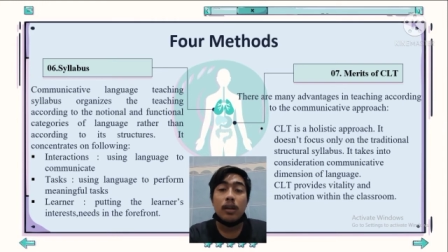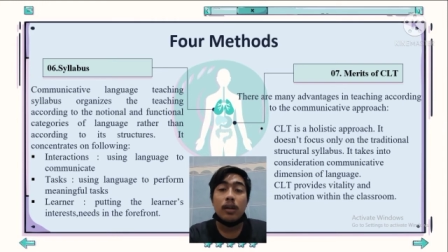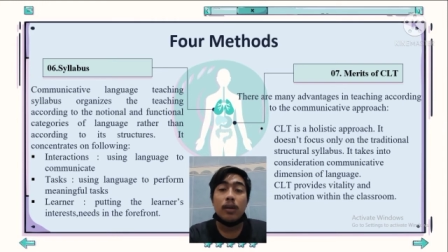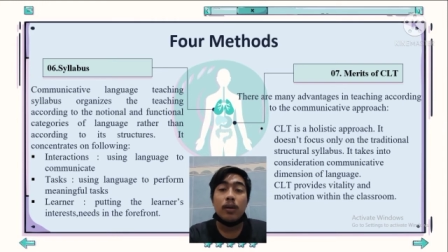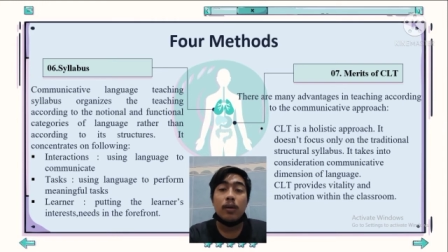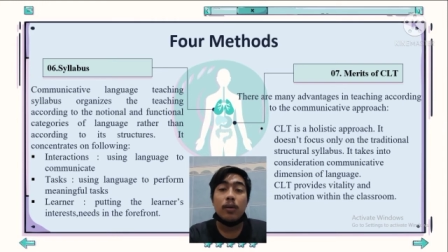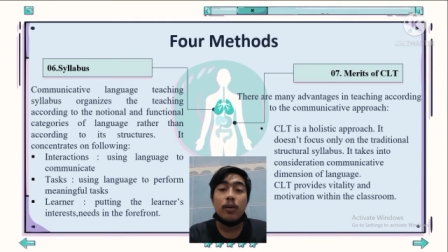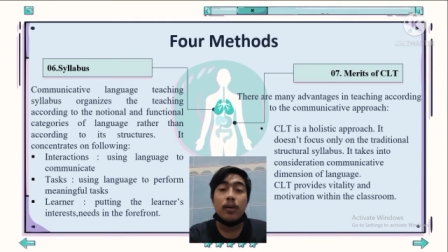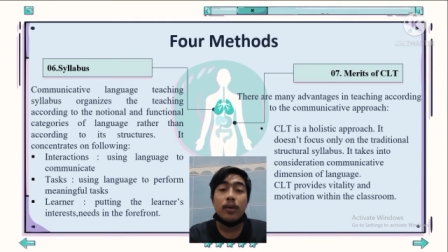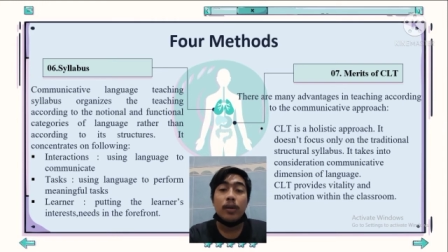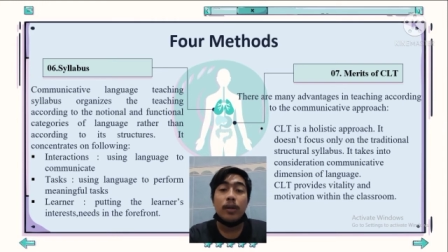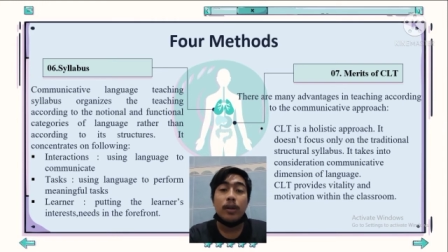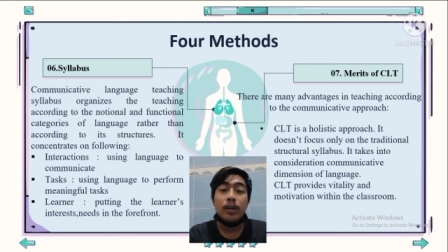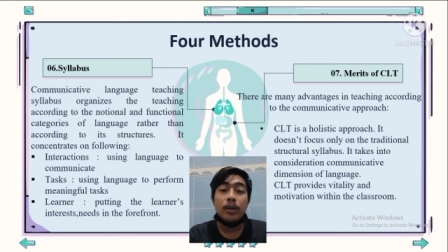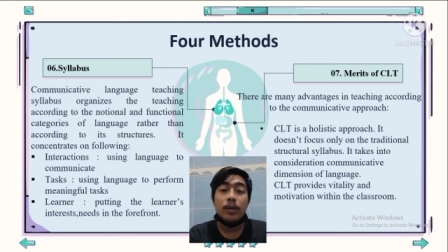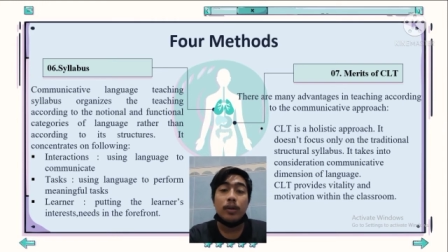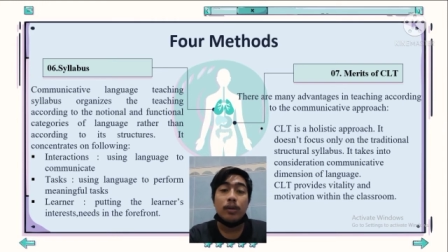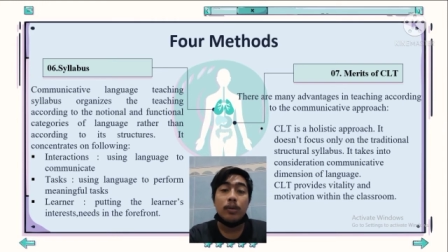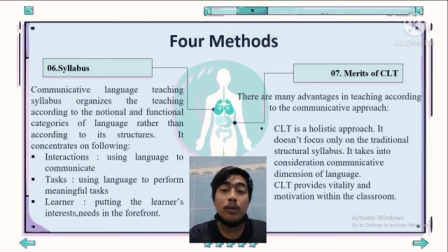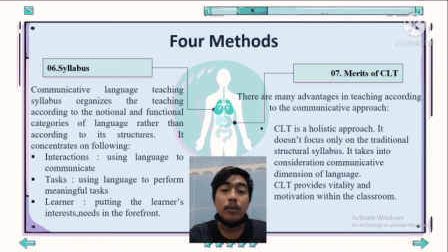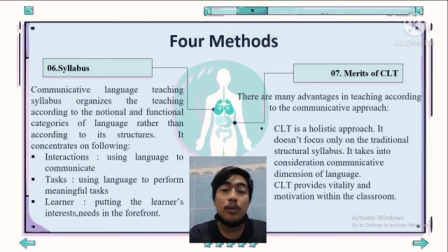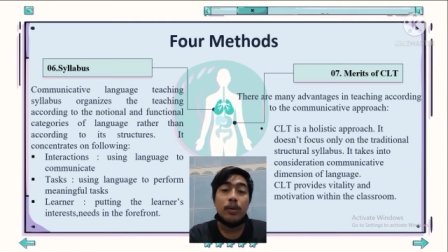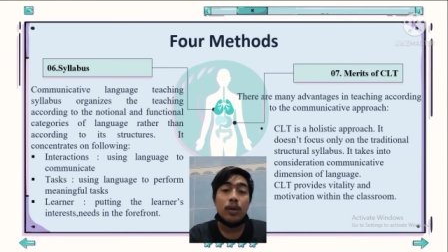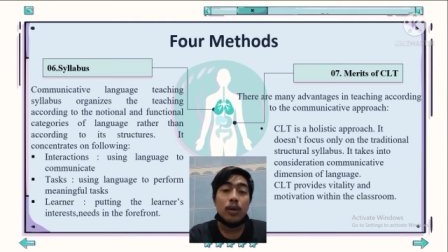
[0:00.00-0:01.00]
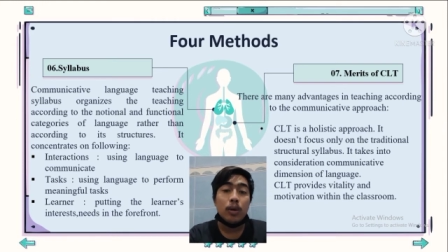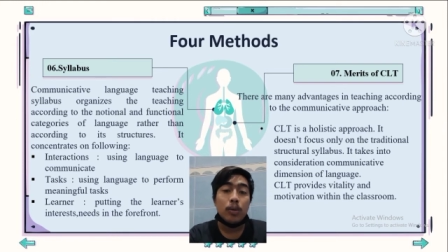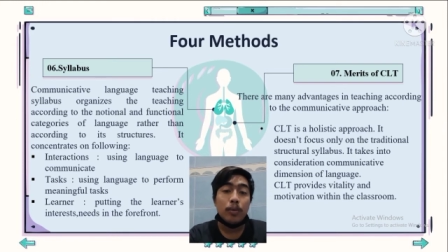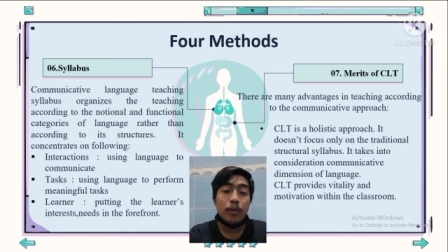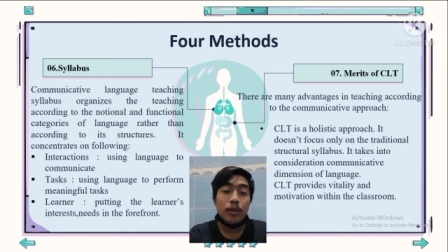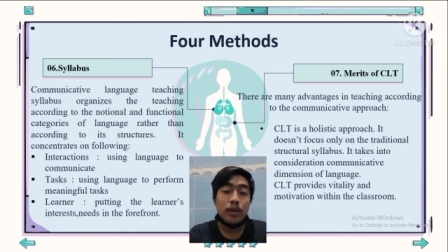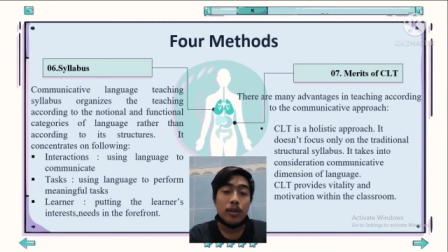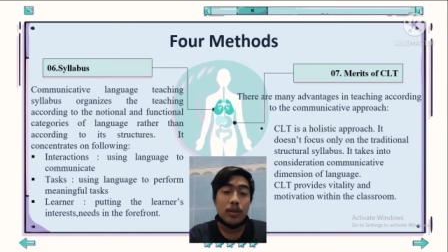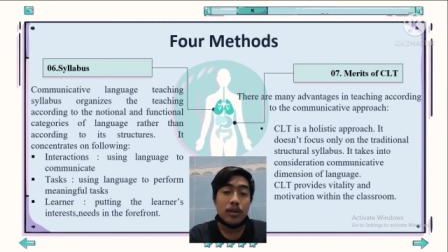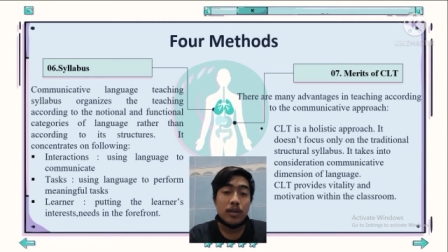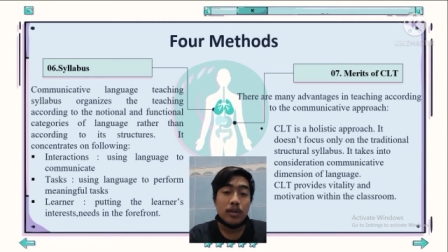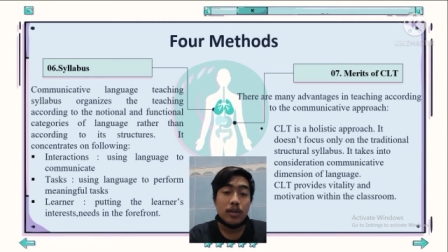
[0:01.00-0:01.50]
according to the
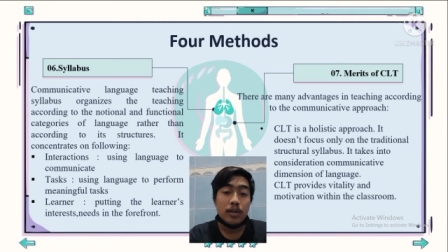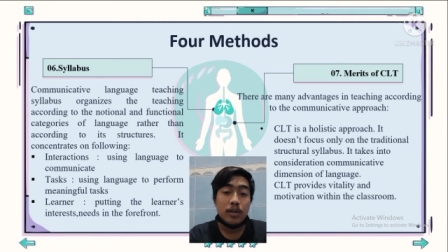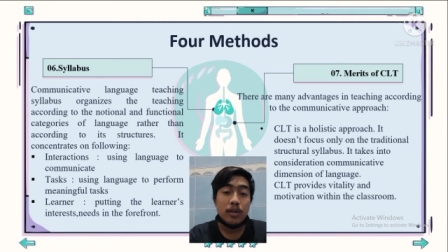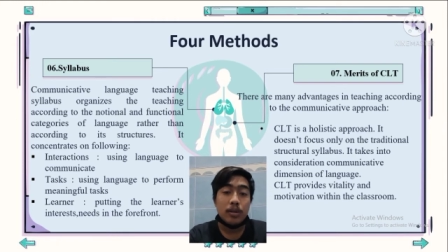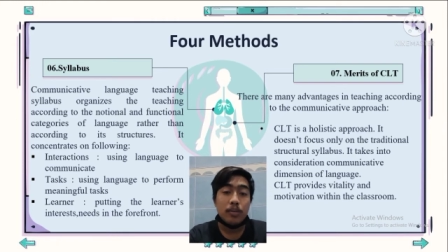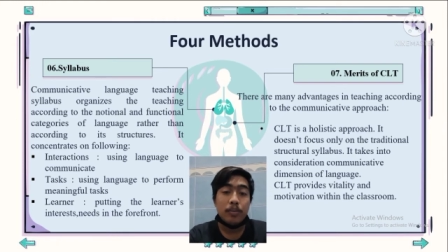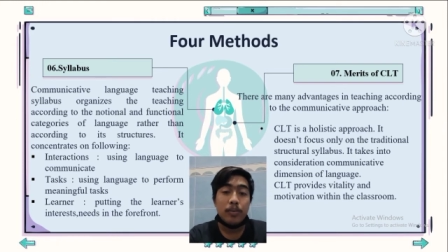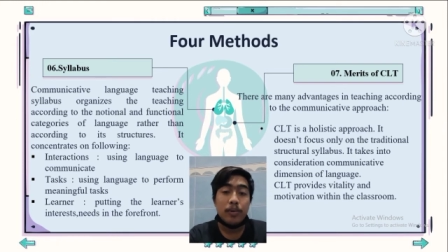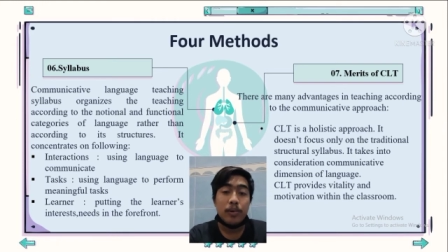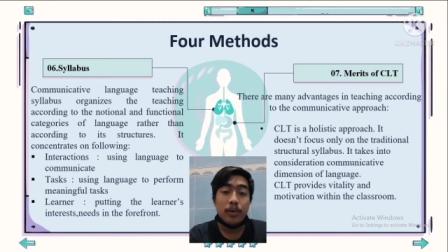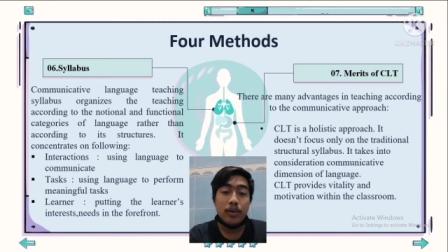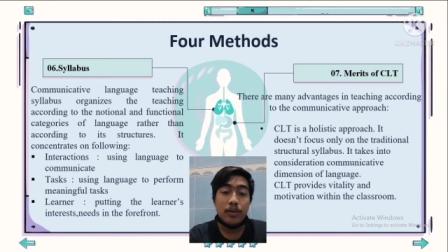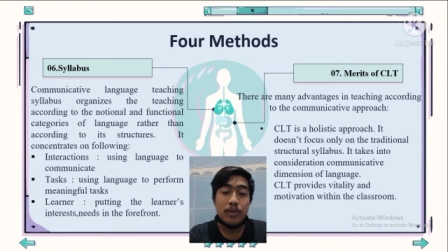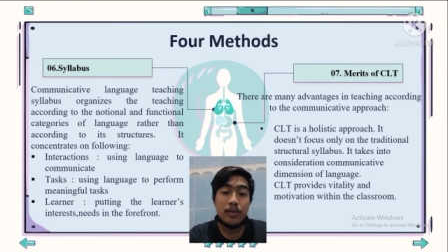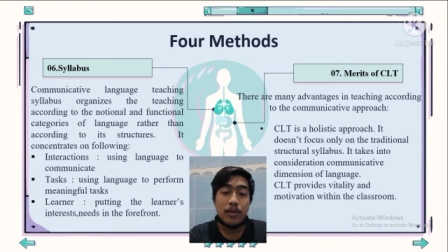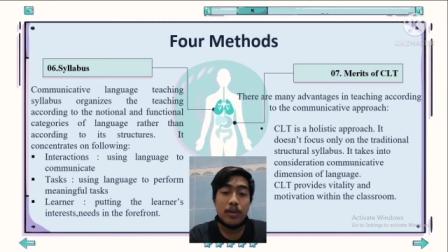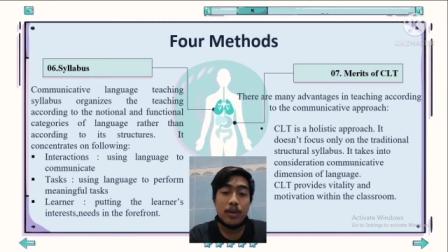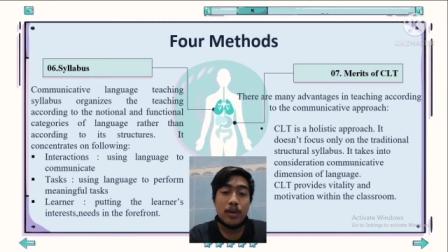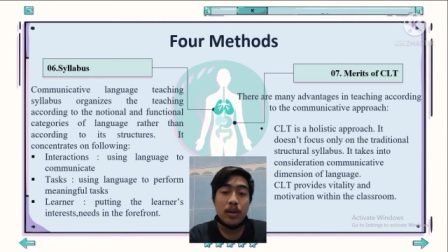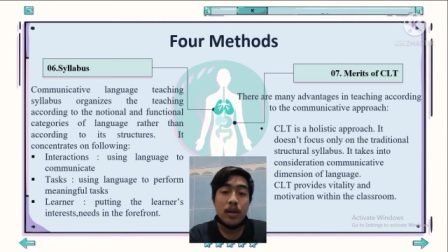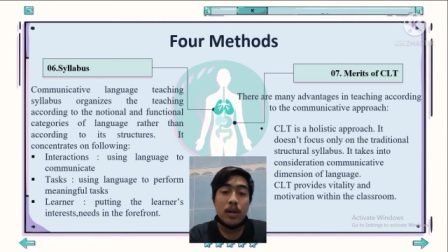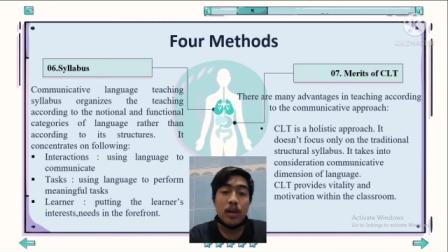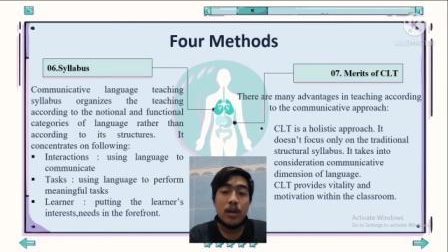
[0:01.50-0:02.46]
communication approach,